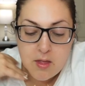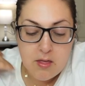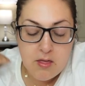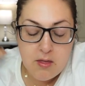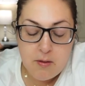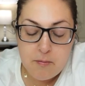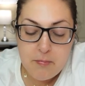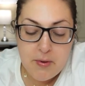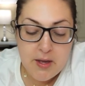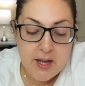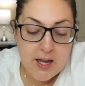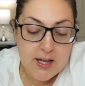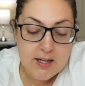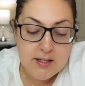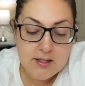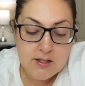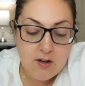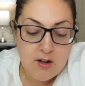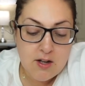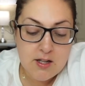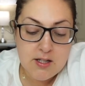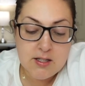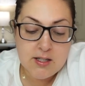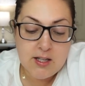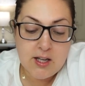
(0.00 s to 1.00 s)
The biggest
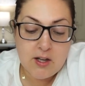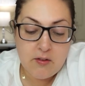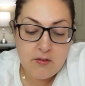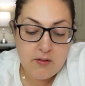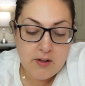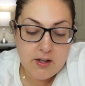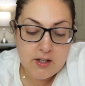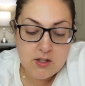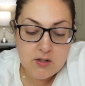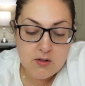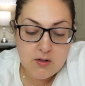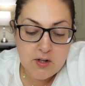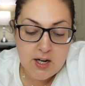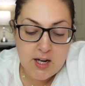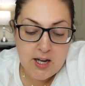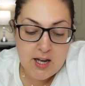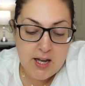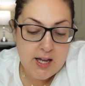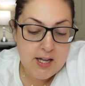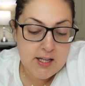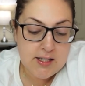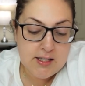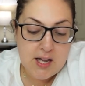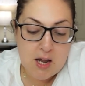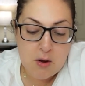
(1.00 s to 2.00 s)
non-scale victory
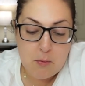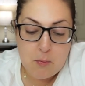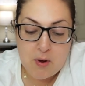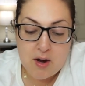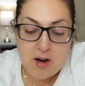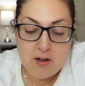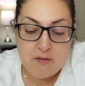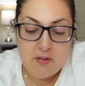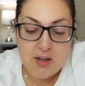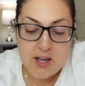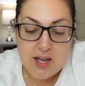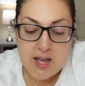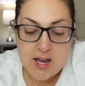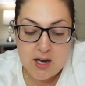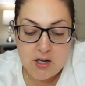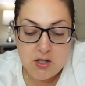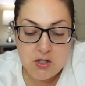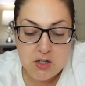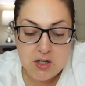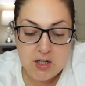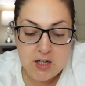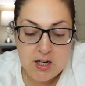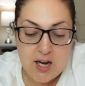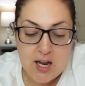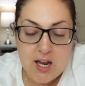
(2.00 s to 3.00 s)
is I went on
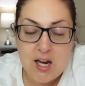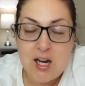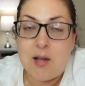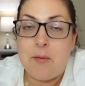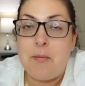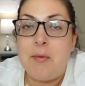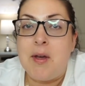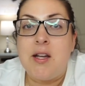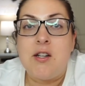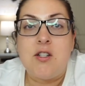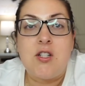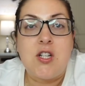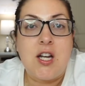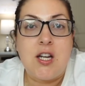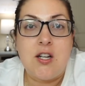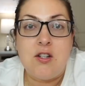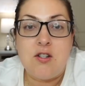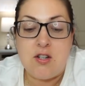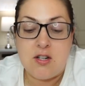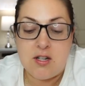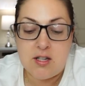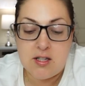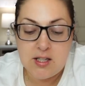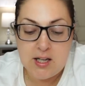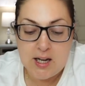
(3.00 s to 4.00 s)
vacation and I made
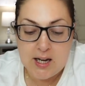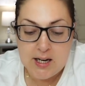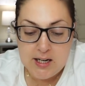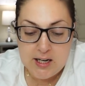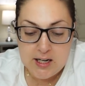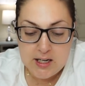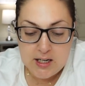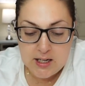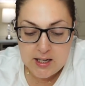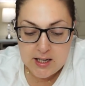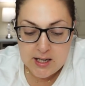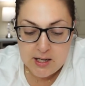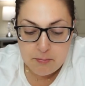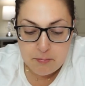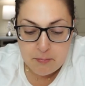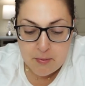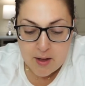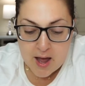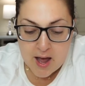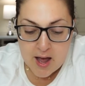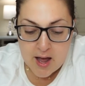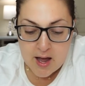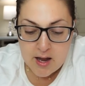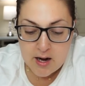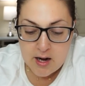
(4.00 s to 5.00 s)
changes. I didn't eat
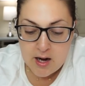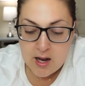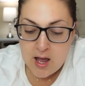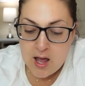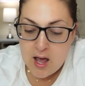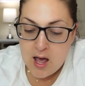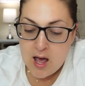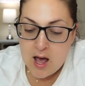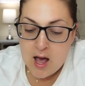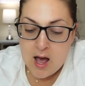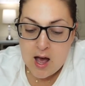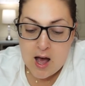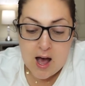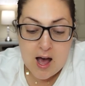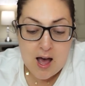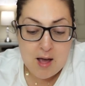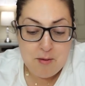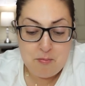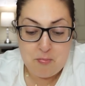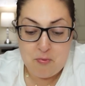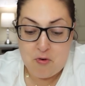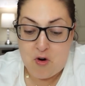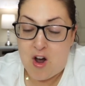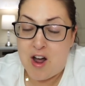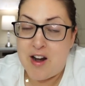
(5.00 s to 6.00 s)
bad.
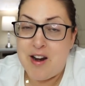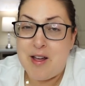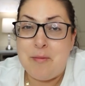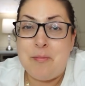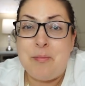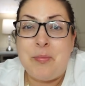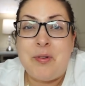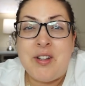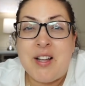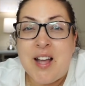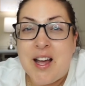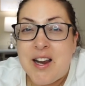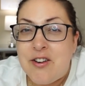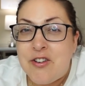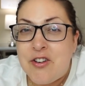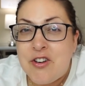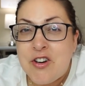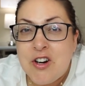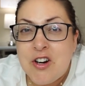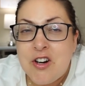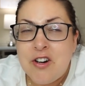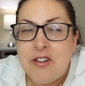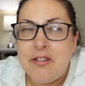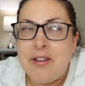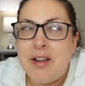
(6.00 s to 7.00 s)
I brought a
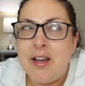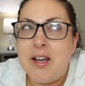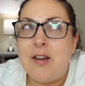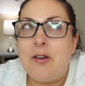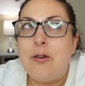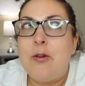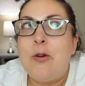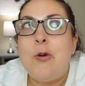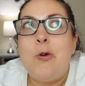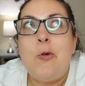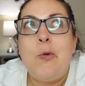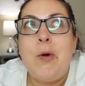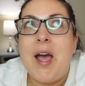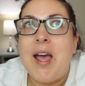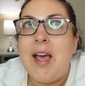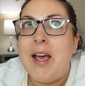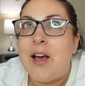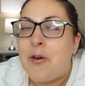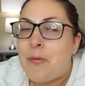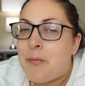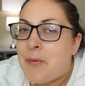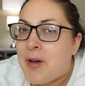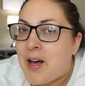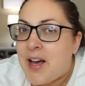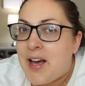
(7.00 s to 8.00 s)
blender. Like, who
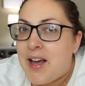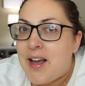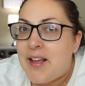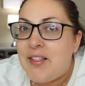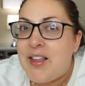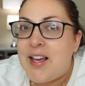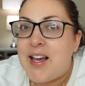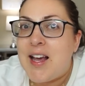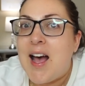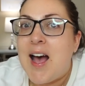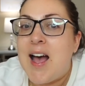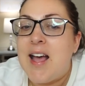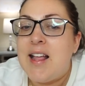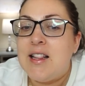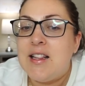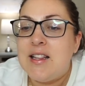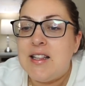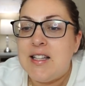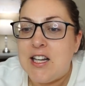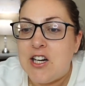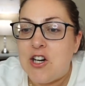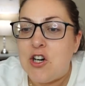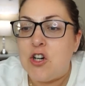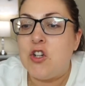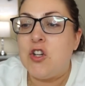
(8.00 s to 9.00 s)
am I? Like, I
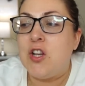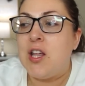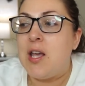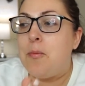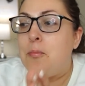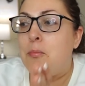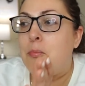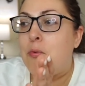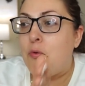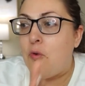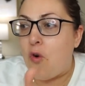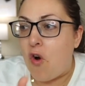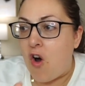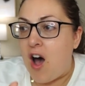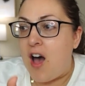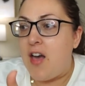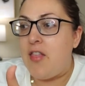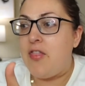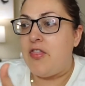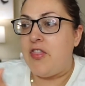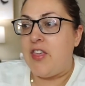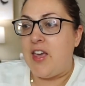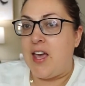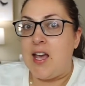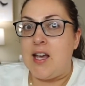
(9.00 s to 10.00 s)
literally
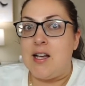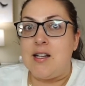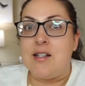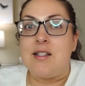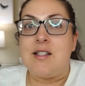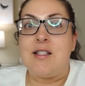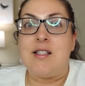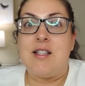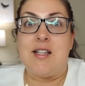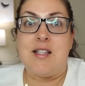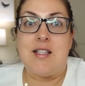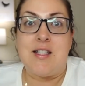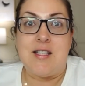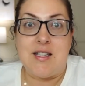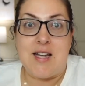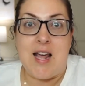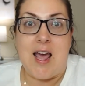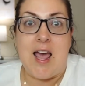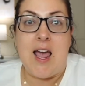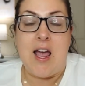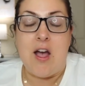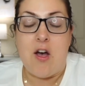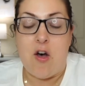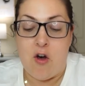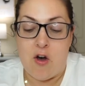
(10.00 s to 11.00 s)
brought things to
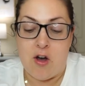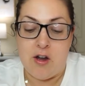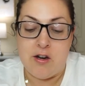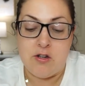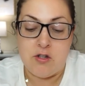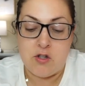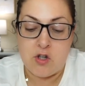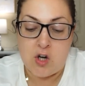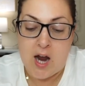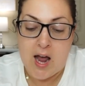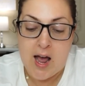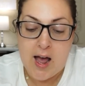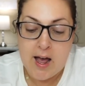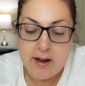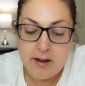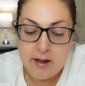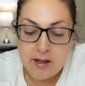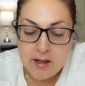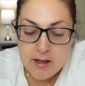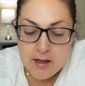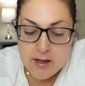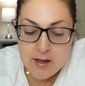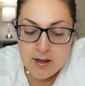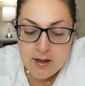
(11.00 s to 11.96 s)
stay on track.